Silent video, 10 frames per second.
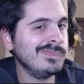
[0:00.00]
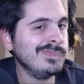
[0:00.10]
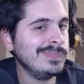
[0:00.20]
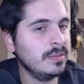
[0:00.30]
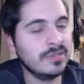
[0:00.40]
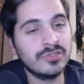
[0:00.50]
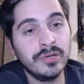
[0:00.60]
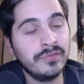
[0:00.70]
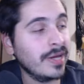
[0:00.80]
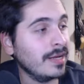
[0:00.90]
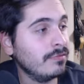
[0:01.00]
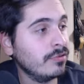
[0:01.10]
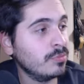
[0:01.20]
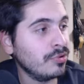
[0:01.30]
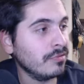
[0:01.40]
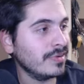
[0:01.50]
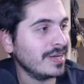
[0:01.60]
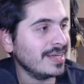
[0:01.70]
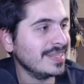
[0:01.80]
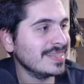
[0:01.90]
I'm not sure if you can afford Bruno
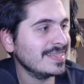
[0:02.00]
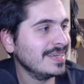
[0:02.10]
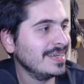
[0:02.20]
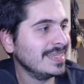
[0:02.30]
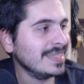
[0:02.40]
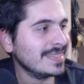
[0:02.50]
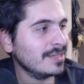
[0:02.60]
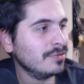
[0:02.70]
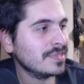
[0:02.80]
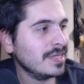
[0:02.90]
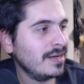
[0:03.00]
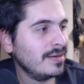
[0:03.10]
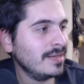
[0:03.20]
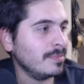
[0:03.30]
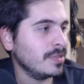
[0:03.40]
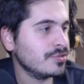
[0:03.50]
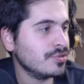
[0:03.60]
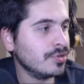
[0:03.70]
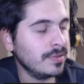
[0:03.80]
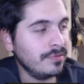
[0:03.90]
Fernandes instead of Sar. I'm not
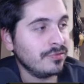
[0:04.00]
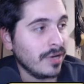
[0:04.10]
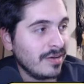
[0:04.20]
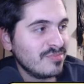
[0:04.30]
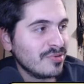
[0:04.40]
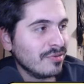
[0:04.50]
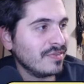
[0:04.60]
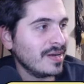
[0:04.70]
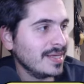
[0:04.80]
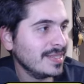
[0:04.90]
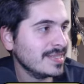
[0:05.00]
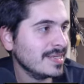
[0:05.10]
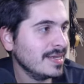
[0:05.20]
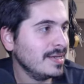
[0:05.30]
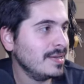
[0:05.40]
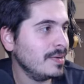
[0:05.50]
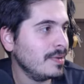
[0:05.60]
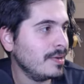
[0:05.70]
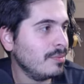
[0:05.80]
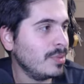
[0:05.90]
sure if you have Bruno Fernandes.
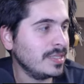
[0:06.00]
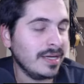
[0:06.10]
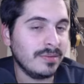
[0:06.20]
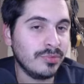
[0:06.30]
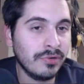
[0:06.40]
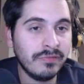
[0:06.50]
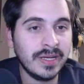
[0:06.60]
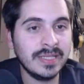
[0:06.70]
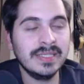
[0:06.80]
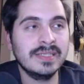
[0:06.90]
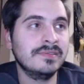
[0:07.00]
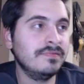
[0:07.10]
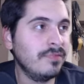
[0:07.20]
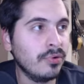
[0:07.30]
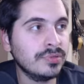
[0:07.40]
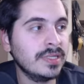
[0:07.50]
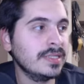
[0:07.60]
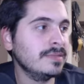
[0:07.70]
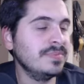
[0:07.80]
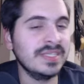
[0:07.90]
But yeah, Bruno Fernandes,
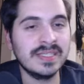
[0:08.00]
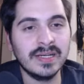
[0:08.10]
Foden, these are